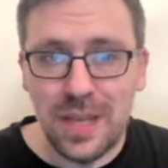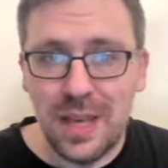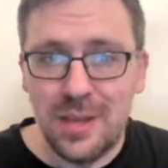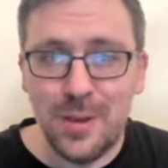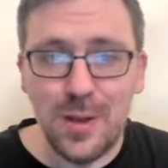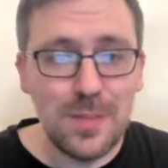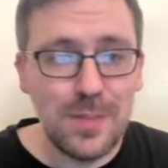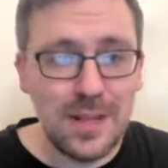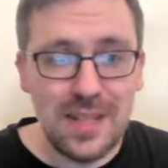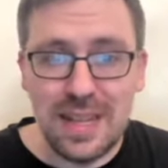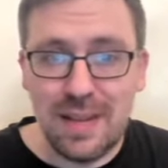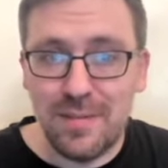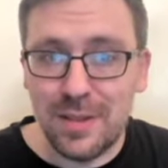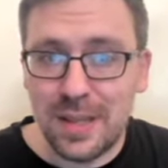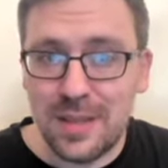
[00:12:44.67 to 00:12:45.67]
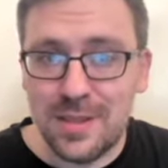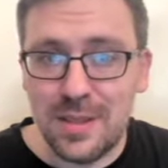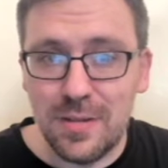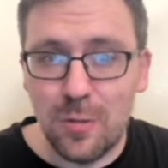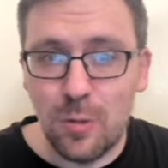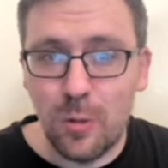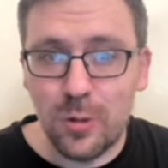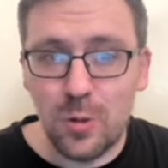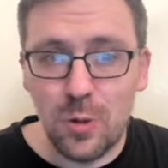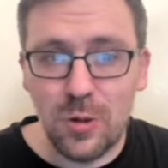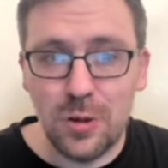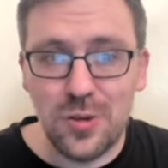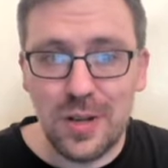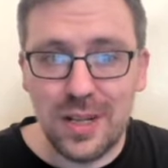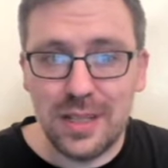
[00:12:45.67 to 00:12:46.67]
They're expecting to have leads in the fourth quarter
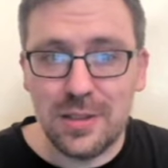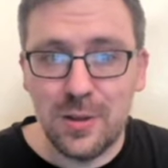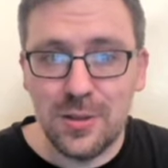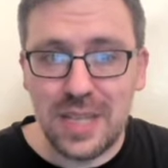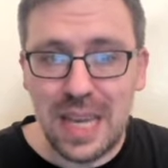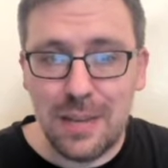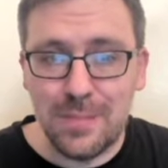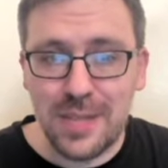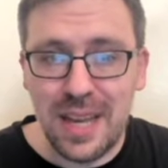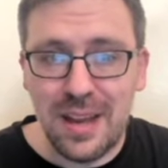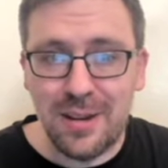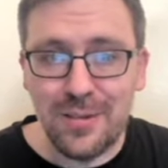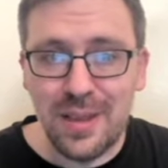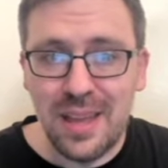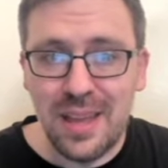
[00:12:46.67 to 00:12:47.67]
trying to close games out.